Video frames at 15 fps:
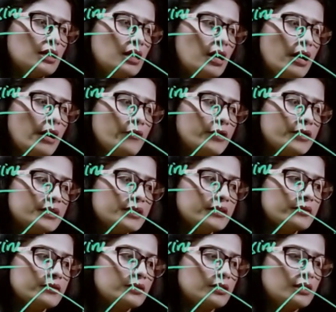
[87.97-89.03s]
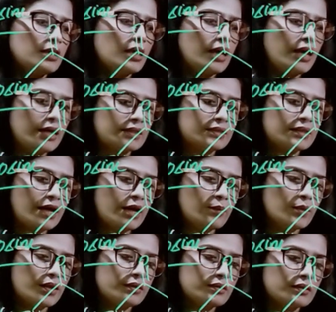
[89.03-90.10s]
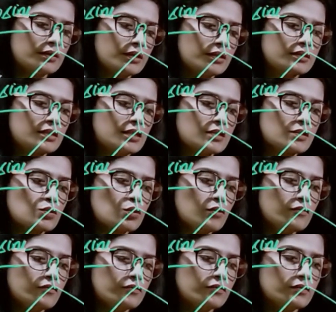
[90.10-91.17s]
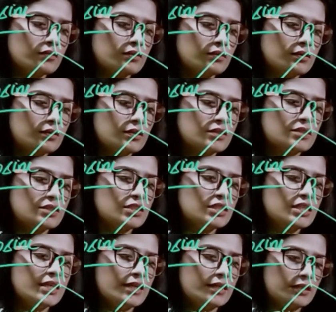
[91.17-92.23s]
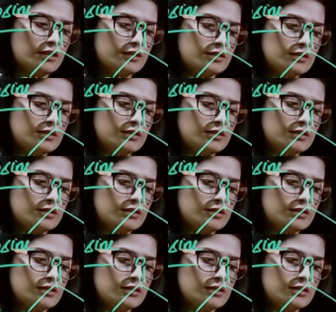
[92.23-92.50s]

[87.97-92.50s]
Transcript: RNA, and thymine in case of DNA,